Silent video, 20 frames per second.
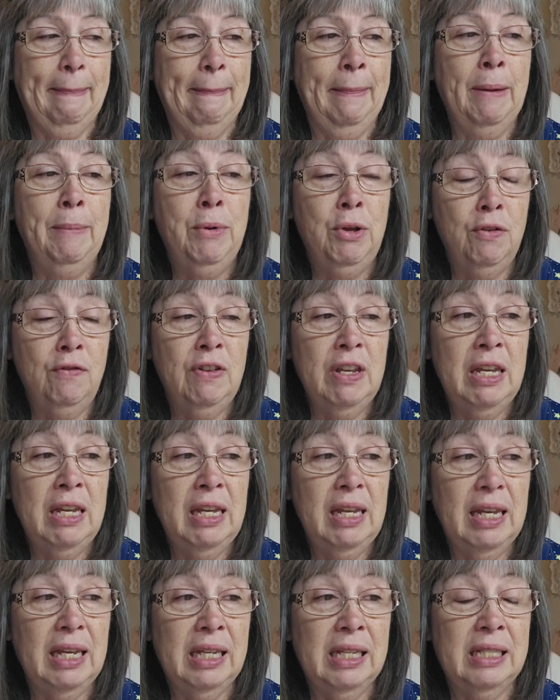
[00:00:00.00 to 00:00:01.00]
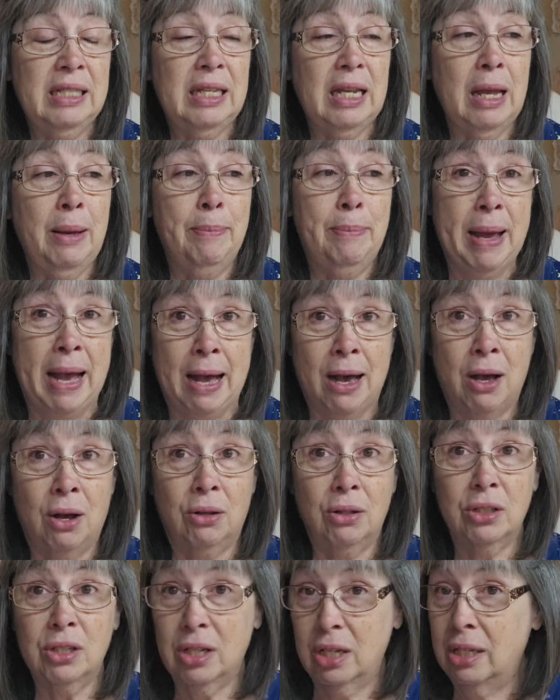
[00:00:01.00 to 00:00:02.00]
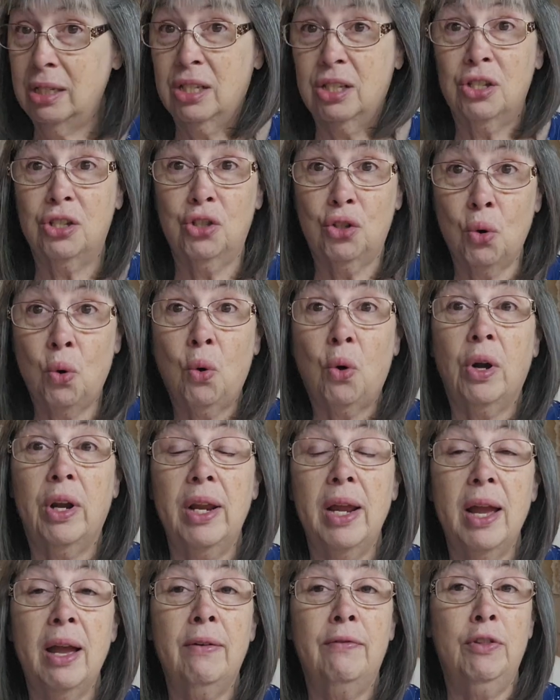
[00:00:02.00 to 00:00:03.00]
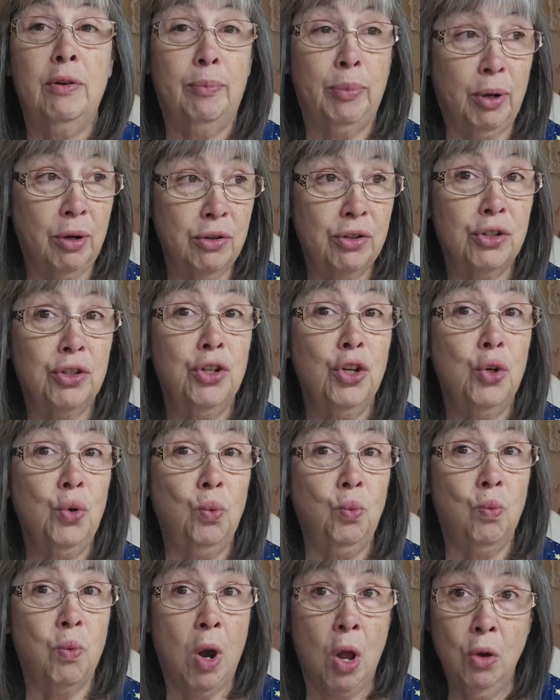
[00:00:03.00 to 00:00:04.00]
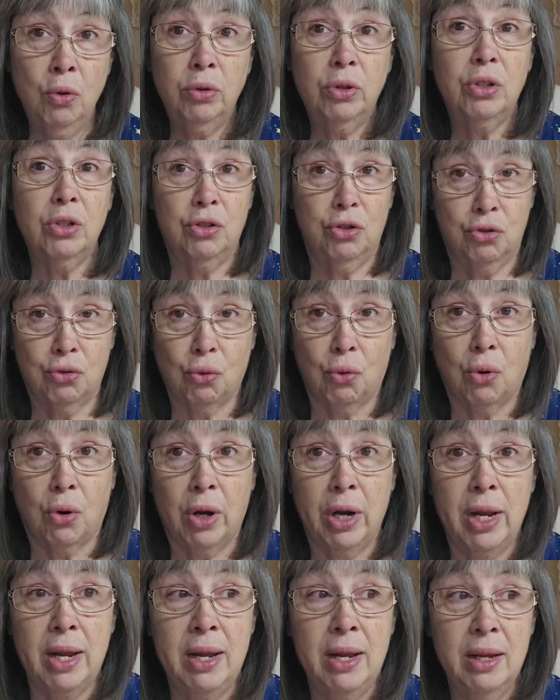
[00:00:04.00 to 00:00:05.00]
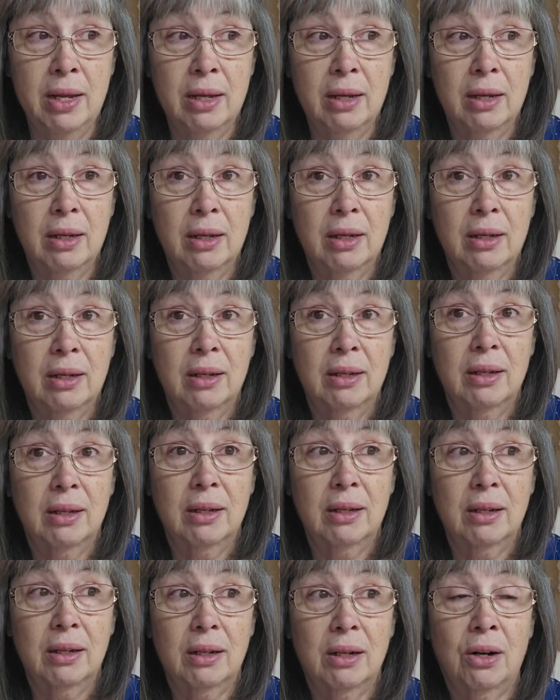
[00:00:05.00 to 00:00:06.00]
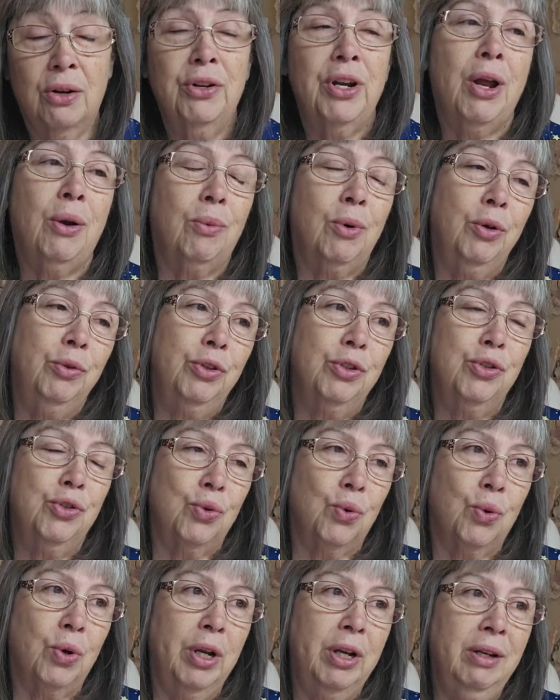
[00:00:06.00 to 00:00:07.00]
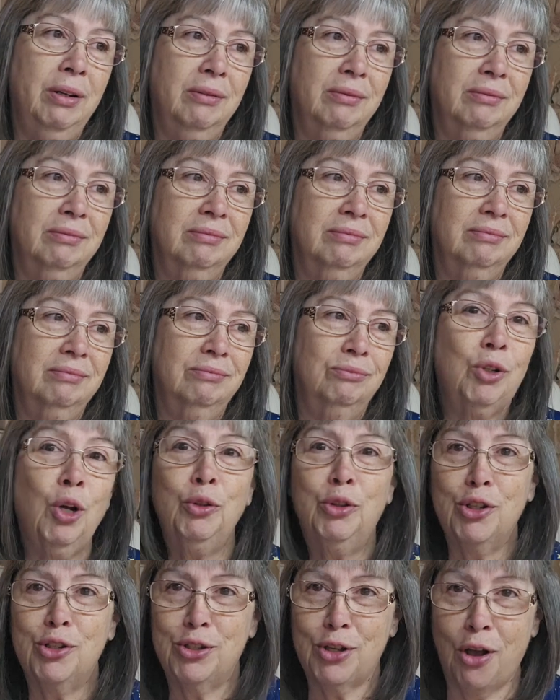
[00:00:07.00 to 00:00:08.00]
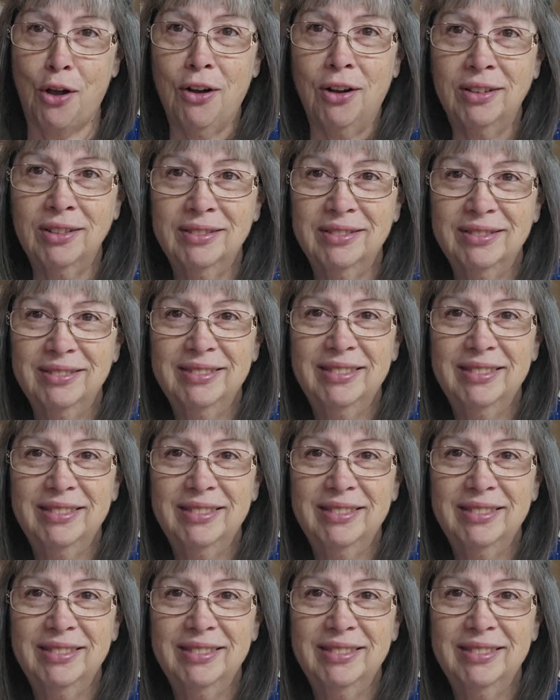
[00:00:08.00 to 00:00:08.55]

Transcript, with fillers: the movie is about, is a story of the person who wrote the story, or not wrote the story, wrote the song.